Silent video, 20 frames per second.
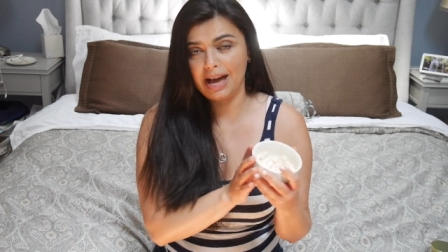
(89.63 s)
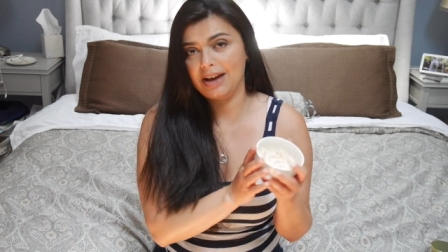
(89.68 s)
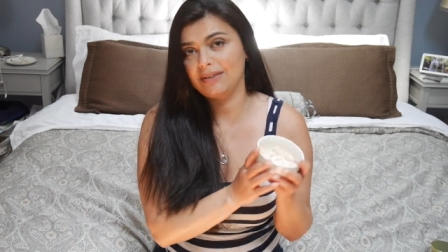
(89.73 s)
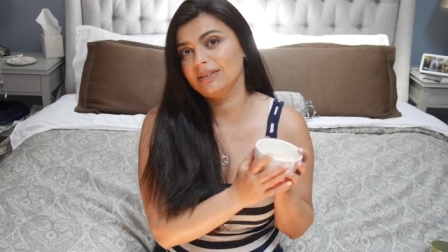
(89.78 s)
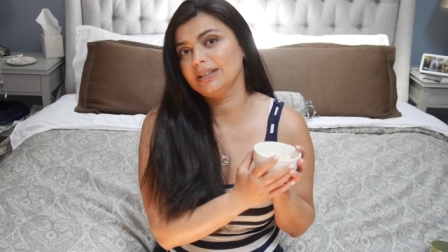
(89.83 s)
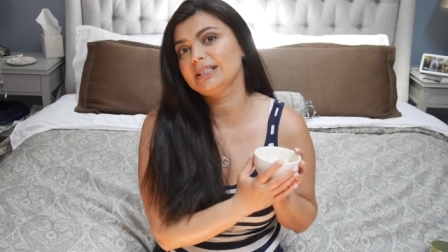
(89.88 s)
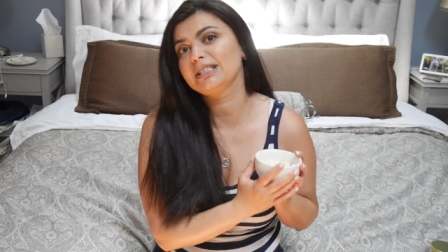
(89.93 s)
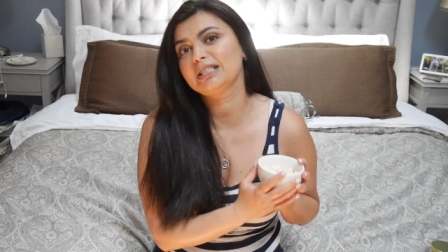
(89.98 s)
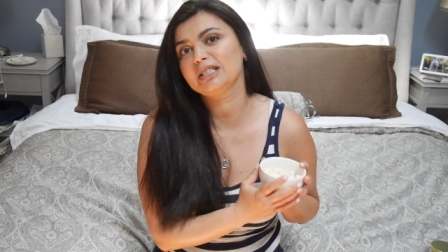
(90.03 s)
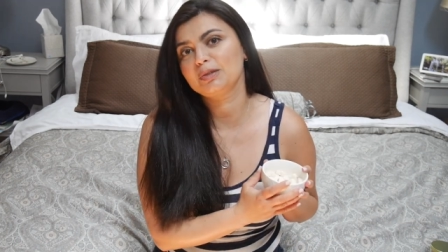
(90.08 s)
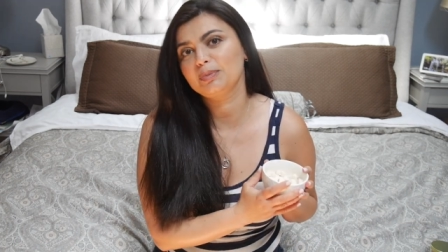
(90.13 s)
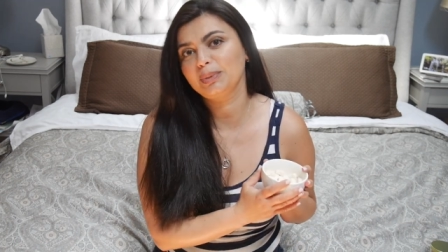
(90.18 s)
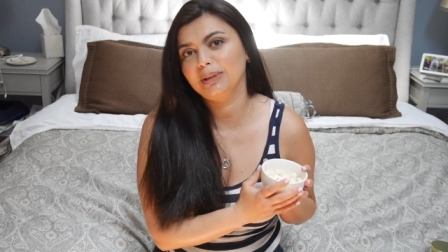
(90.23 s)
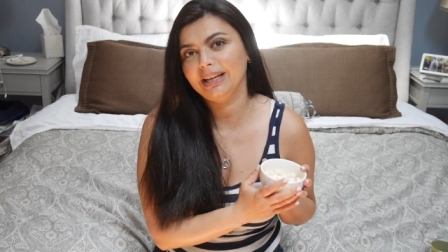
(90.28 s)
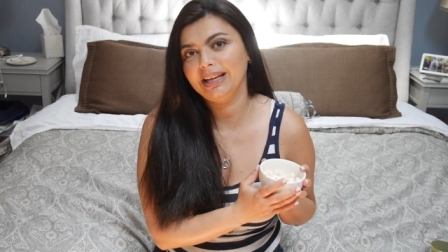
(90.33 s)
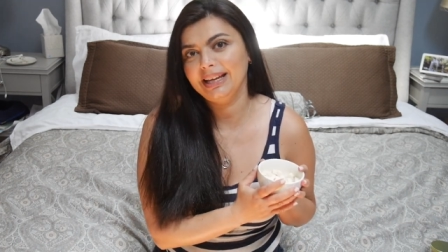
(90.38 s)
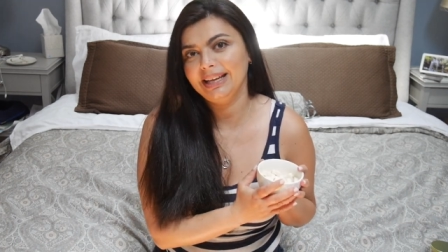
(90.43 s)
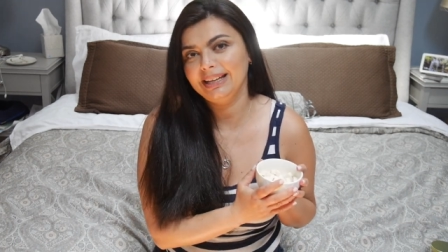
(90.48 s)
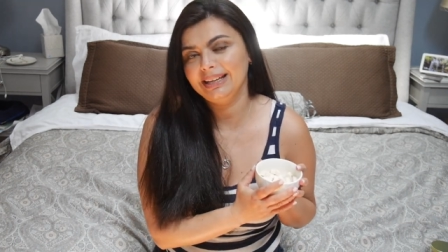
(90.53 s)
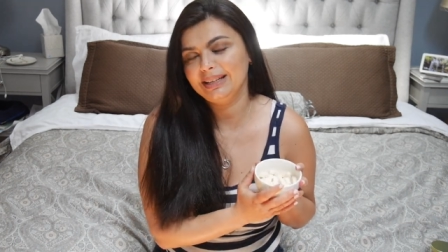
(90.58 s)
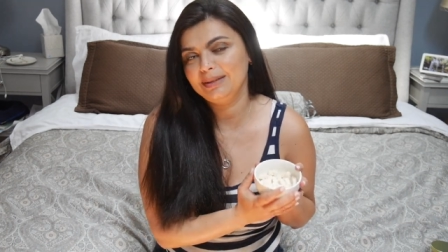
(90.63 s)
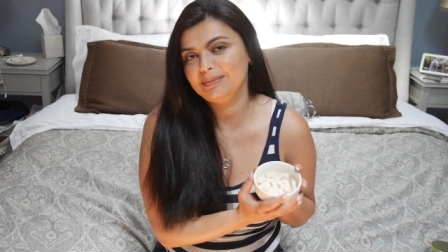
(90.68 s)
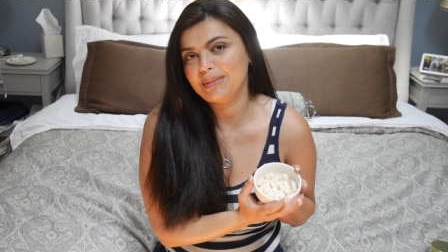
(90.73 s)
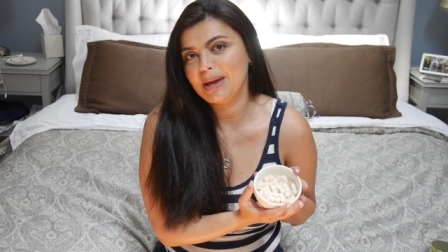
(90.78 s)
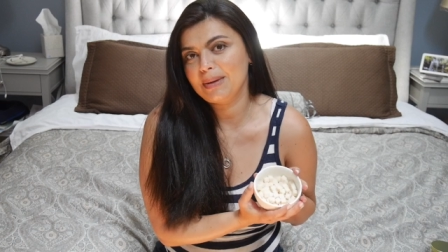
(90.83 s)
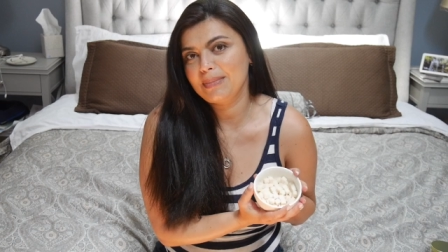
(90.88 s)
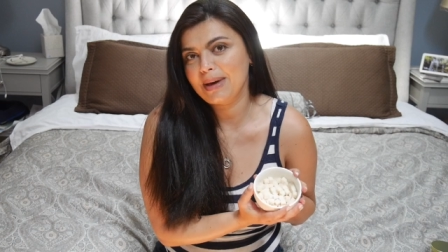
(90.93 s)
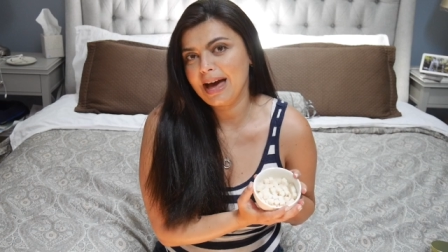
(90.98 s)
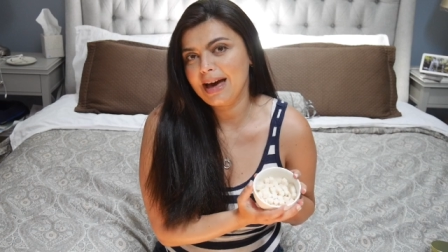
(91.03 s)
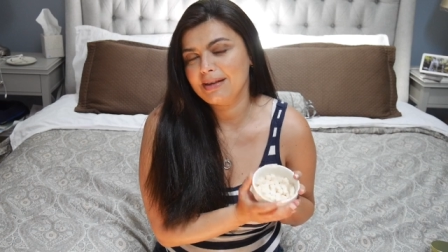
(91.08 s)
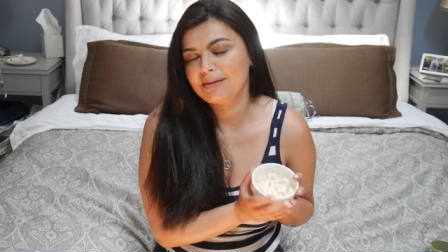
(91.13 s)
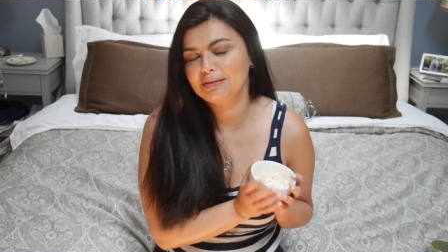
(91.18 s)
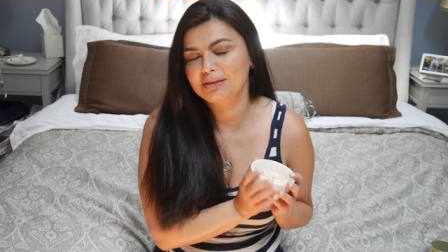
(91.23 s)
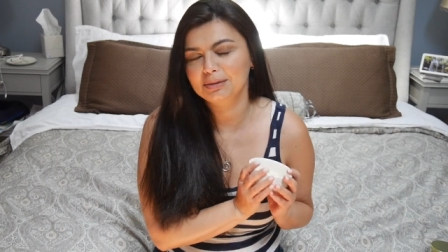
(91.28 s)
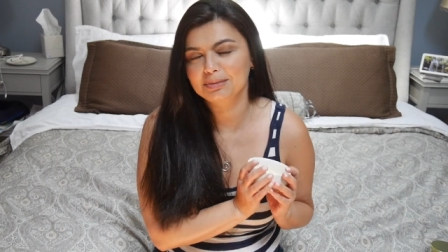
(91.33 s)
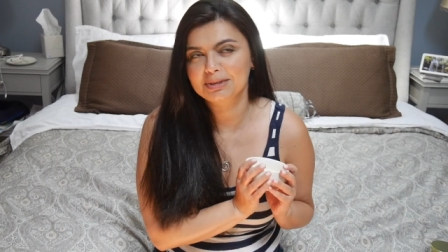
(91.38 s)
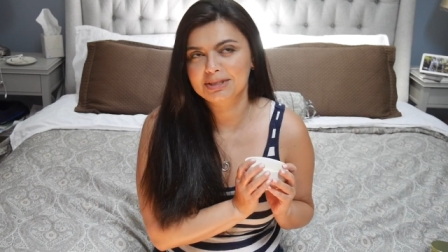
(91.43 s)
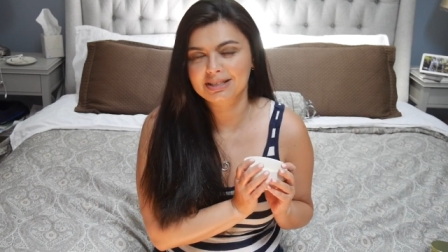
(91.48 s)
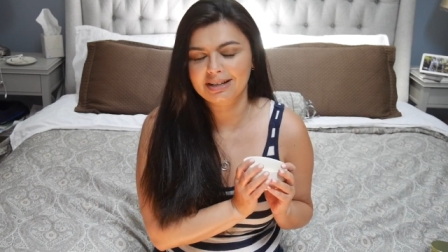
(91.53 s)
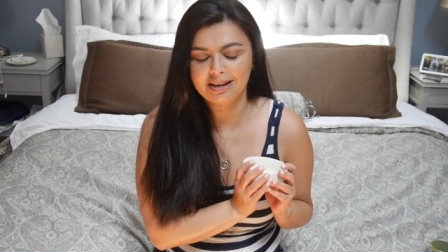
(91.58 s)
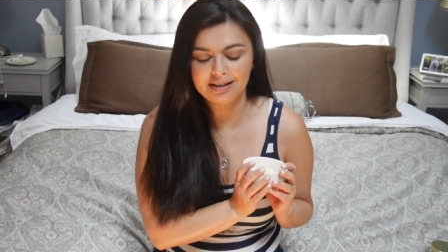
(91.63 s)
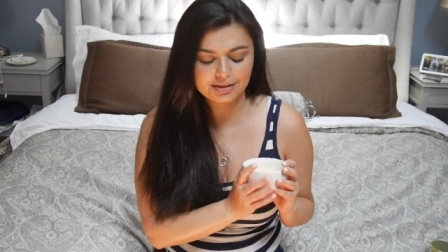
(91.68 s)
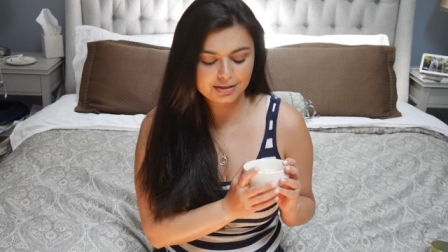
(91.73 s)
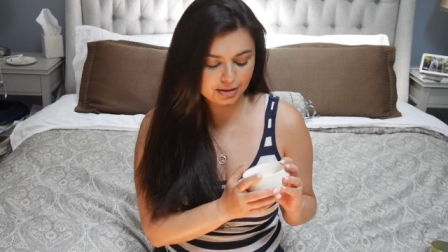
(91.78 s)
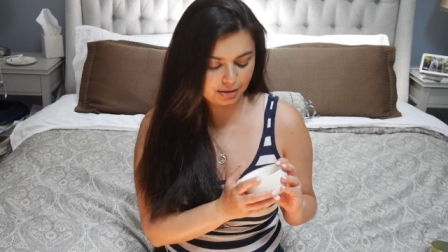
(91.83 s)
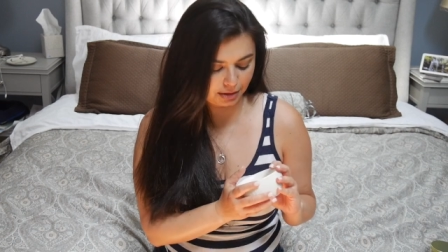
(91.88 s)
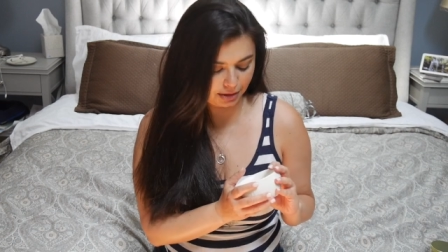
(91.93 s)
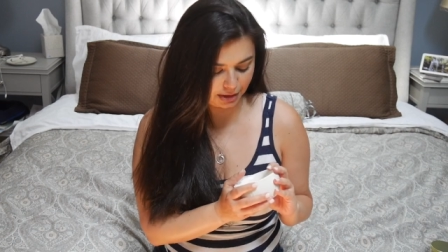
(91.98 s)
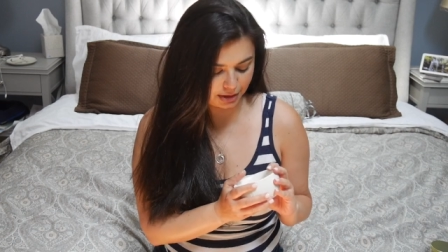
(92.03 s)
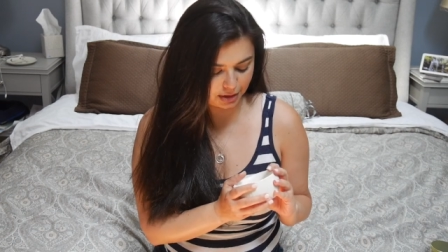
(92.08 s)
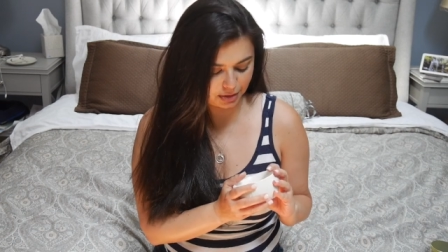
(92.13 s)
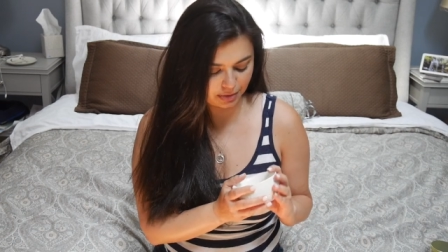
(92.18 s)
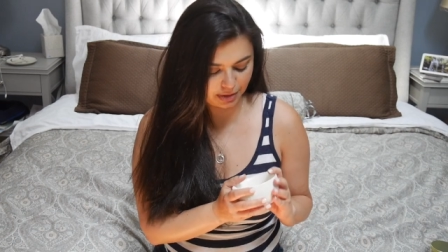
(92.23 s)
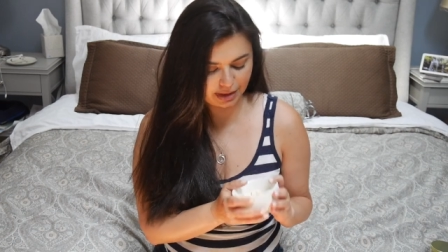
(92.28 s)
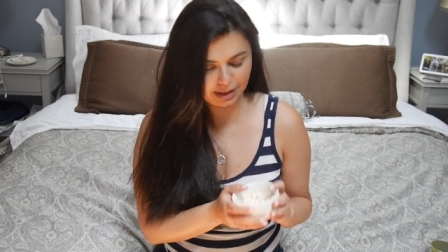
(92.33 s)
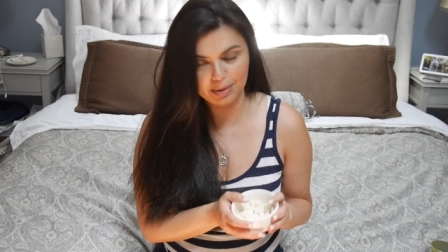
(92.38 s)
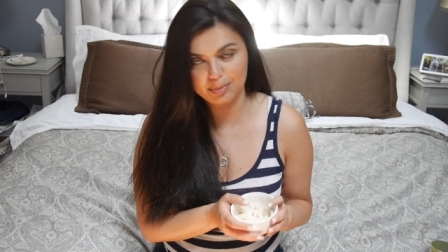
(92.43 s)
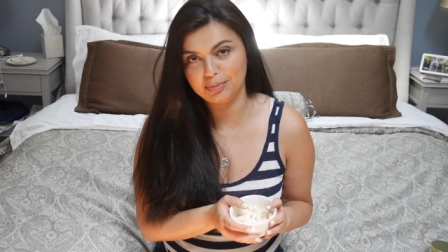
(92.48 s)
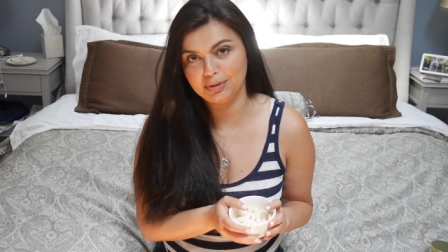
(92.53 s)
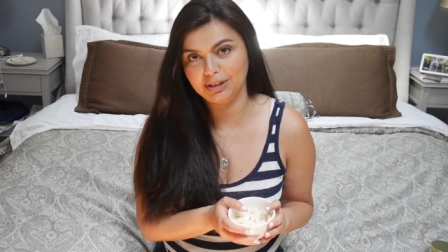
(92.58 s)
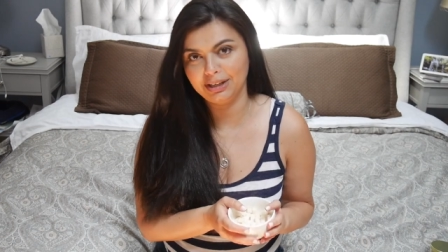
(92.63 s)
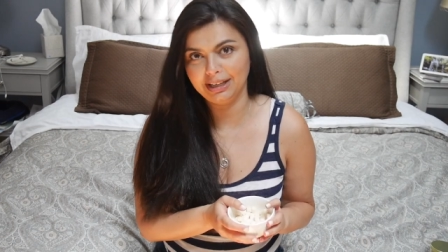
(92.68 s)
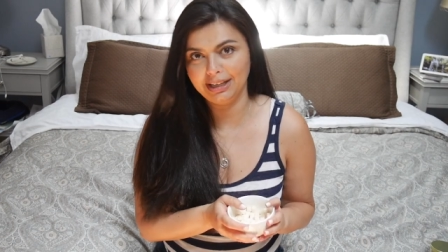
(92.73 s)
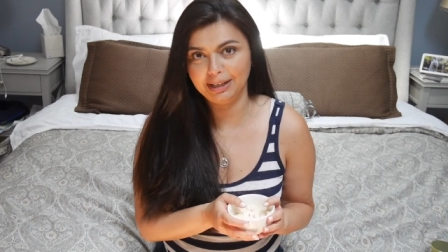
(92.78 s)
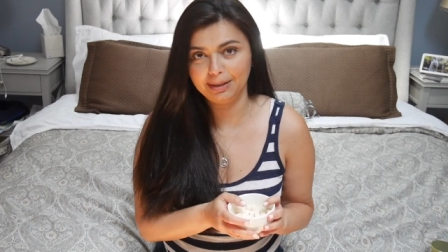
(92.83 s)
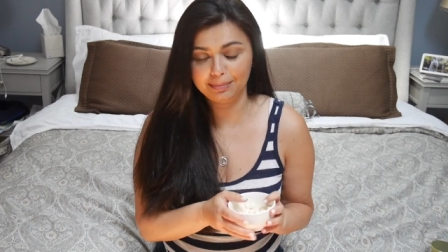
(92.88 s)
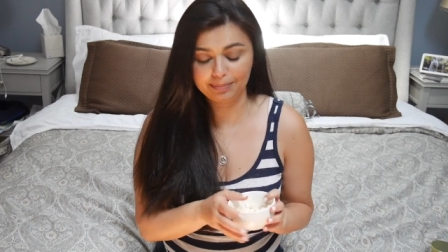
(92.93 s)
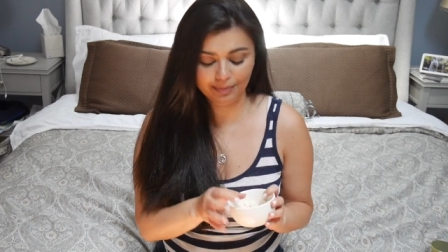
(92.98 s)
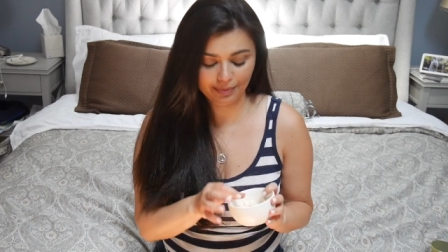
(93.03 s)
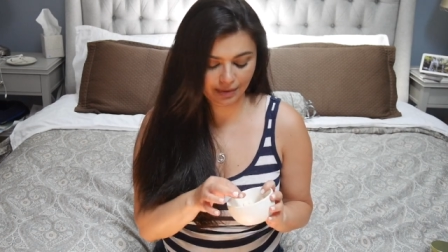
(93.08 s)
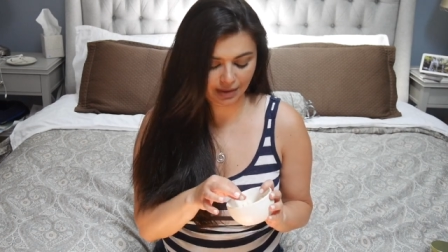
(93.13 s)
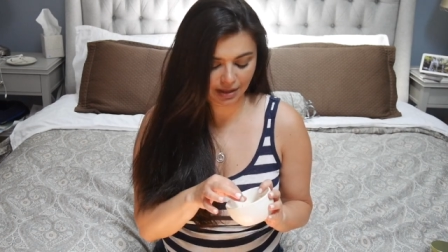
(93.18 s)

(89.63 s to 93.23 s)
have it displayed in my bathroom because it also looks really pretty.